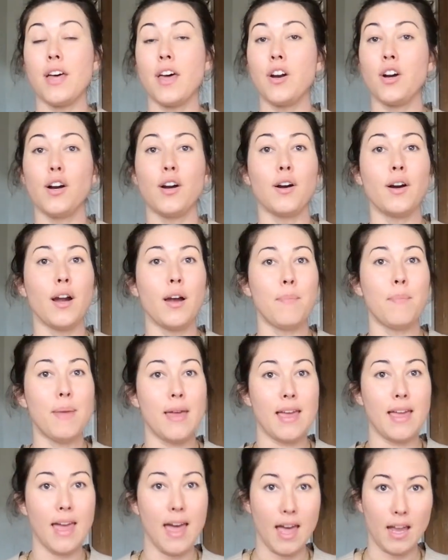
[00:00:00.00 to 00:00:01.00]
that are a
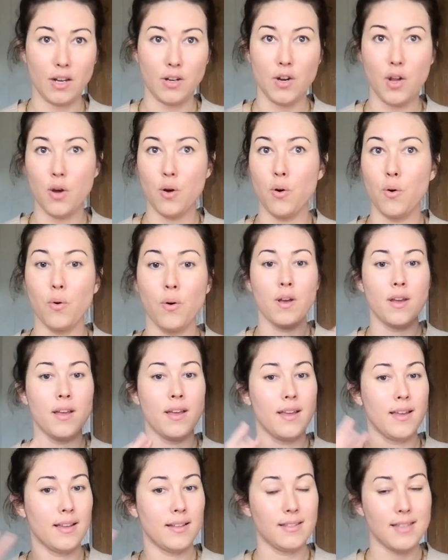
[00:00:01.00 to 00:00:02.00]
big heck no
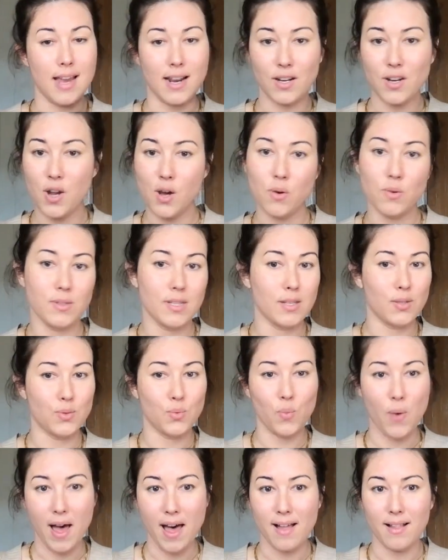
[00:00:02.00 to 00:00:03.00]
technos as
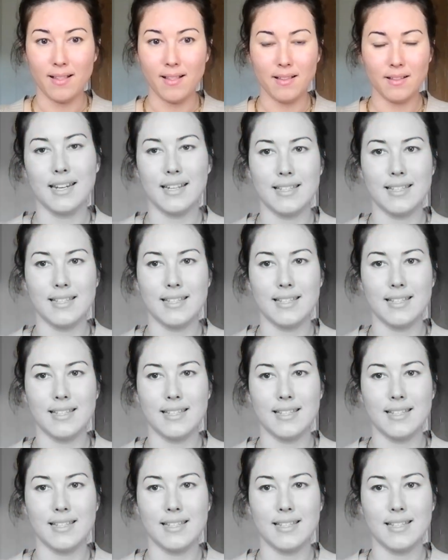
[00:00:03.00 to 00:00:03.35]
well.